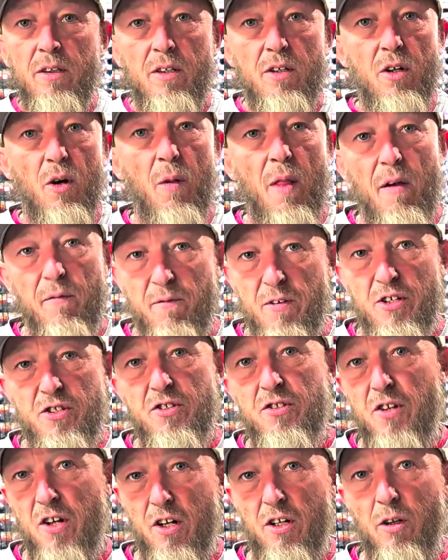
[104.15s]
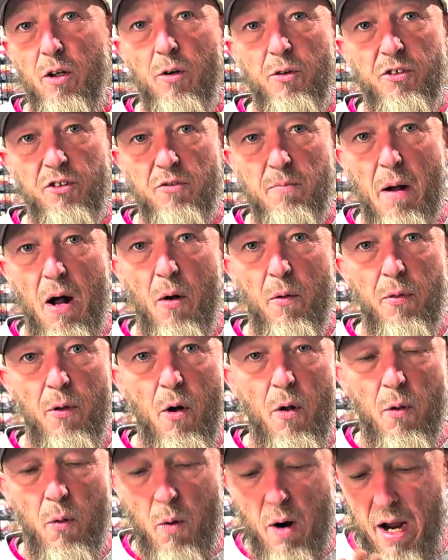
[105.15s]
That fish is going to close his mouth
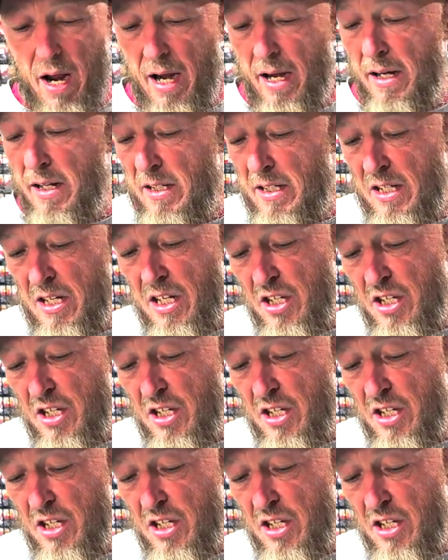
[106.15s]
all the way.